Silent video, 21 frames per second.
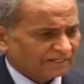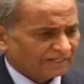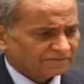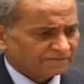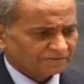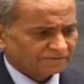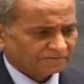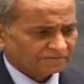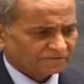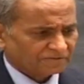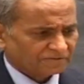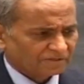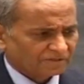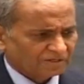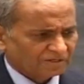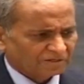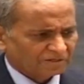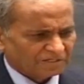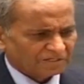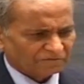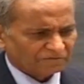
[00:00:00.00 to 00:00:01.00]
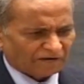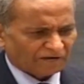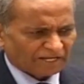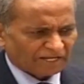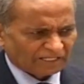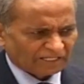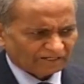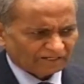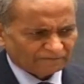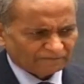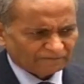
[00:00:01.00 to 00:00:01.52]
lessons
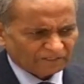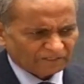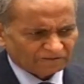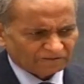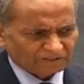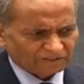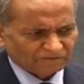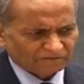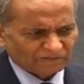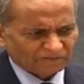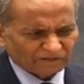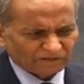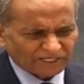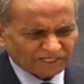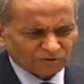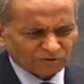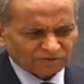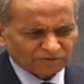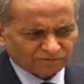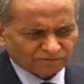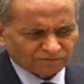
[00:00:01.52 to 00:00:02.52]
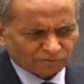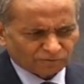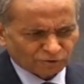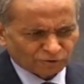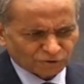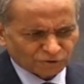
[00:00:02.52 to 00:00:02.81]
defining a living thing will actually fall